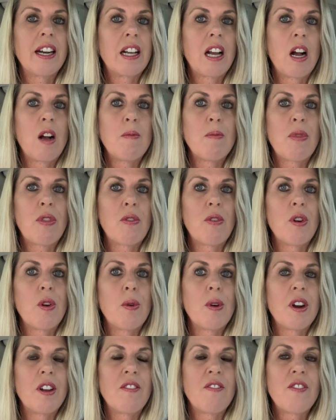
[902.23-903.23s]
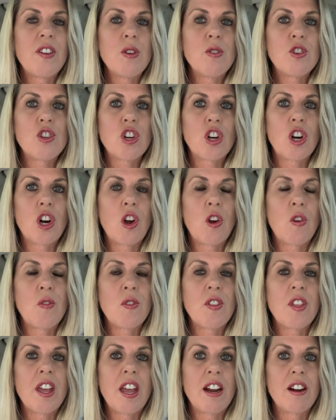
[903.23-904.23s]
come through in a future over
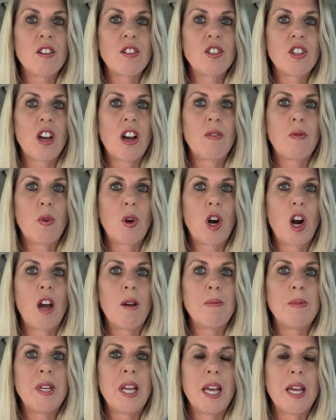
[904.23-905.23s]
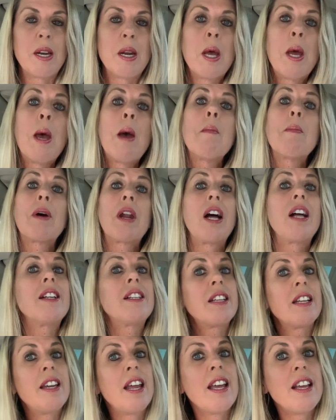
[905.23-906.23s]
the air software update. But on
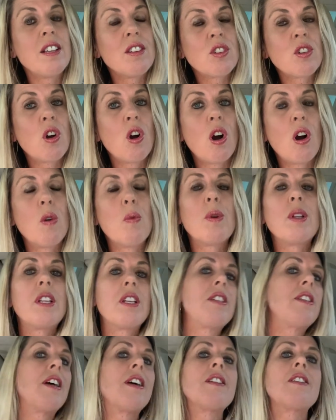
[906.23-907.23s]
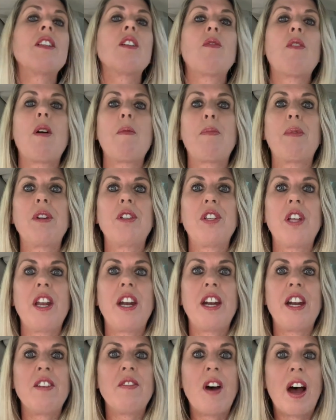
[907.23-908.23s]
today's call with the Tesla
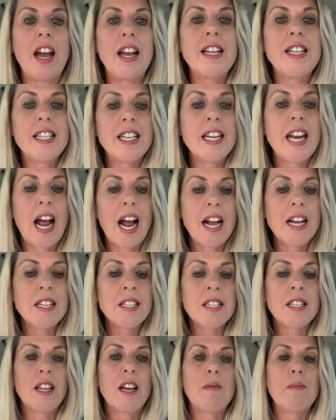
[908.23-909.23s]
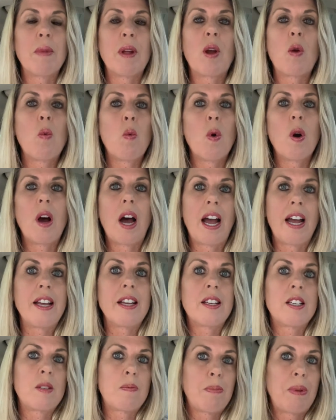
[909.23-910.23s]
representative, I did ask them, like, I
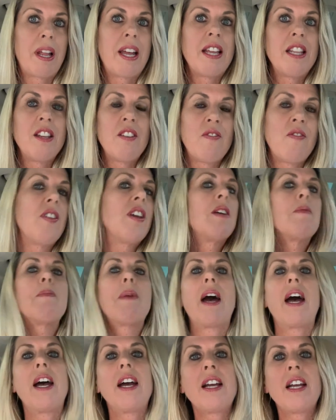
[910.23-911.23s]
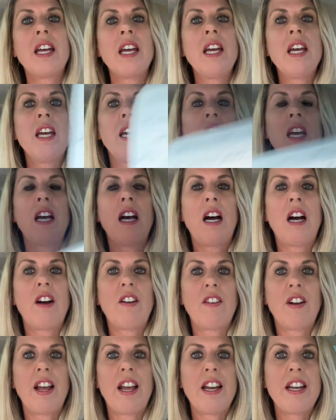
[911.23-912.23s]
explained the feedback.
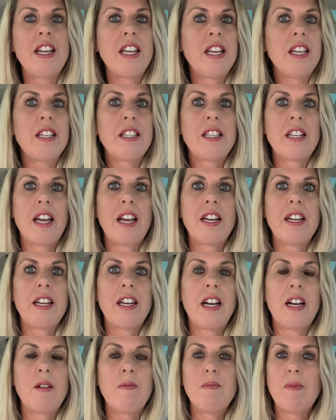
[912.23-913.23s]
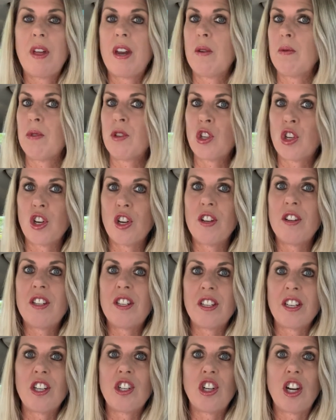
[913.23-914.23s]
Uh, and he said um, that it was good
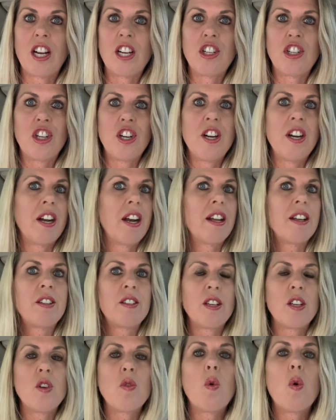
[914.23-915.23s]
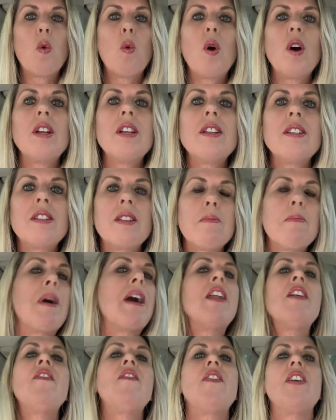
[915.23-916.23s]
suggestion and i said well what is the
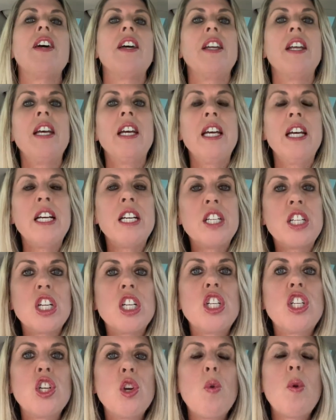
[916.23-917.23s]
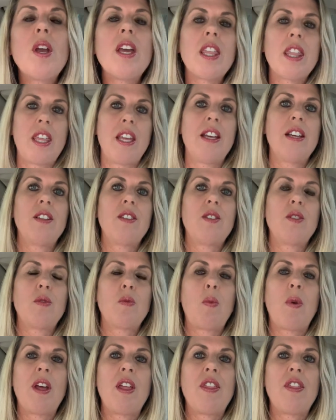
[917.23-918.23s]
benefit to doing this
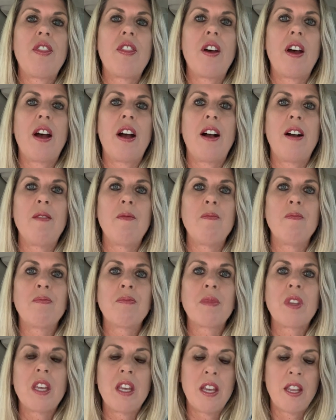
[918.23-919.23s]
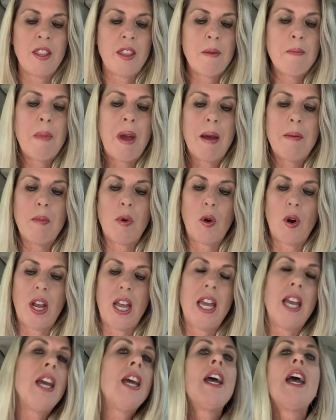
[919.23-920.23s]
with um, the
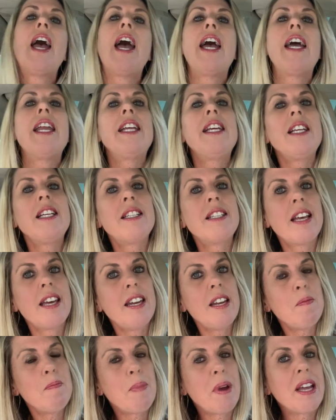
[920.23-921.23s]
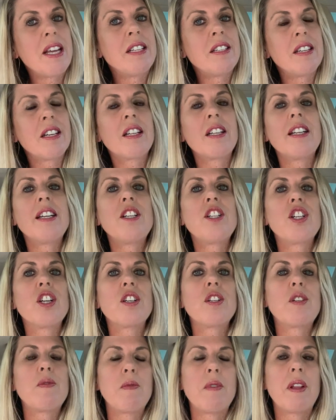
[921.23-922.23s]
memory. And he said it basically
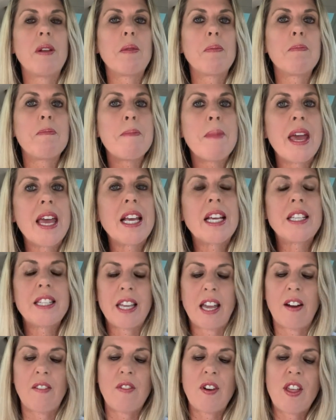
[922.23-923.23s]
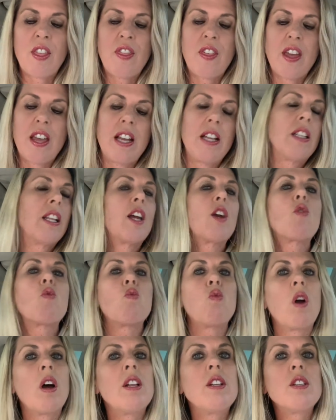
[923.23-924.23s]
just makes everything like
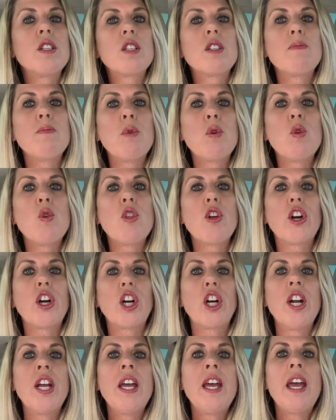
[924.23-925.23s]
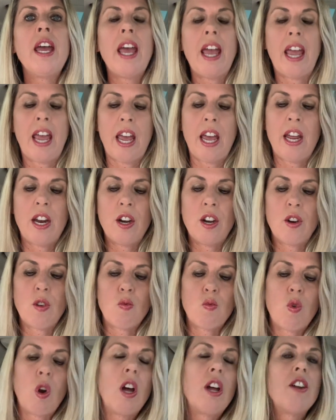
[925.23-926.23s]
run smoother
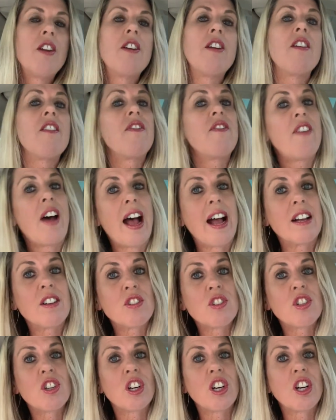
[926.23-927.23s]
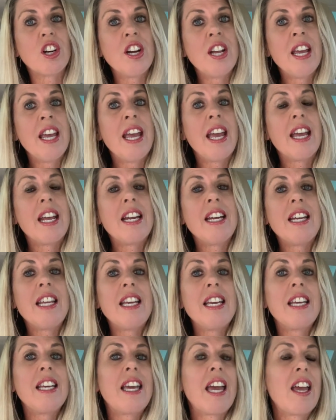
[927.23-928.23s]
and run faster. And
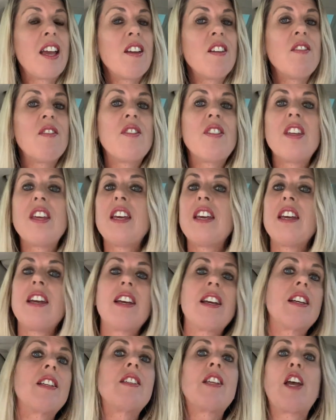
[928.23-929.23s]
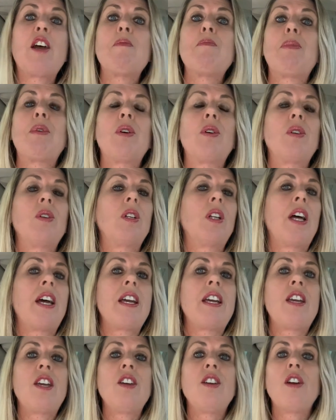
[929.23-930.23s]
he gave the example
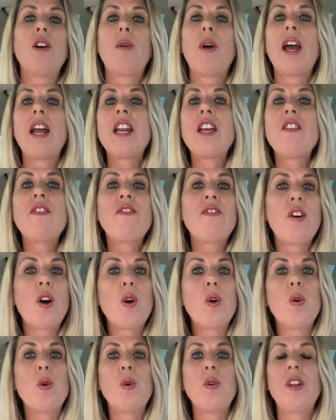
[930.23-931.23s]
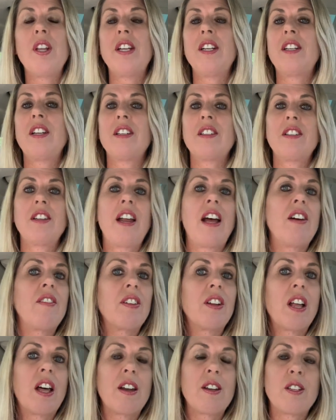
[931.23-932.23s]
like, you know, any phone that doesn't have a
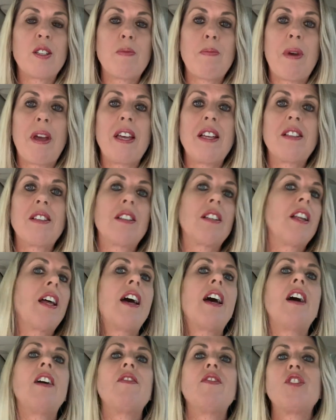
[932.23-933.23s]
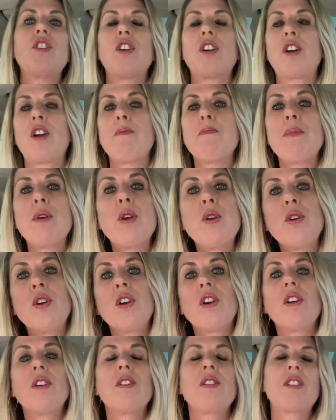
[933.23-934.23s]
lot of space left or a
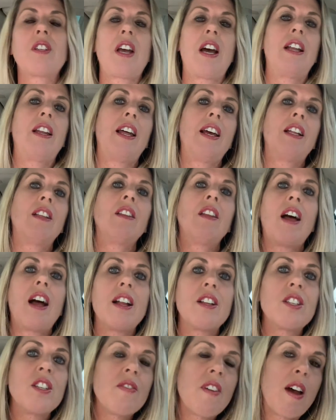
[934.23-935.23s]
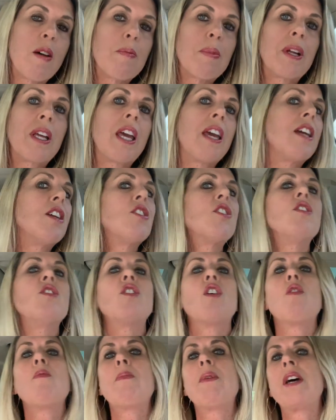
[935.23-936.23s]
computer, it's got like lots of applications
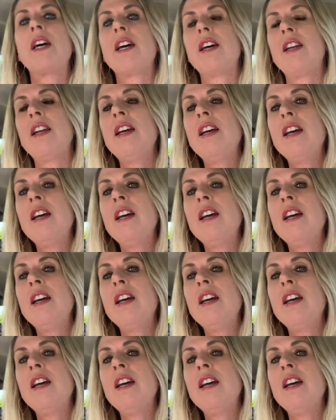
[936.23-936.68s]
open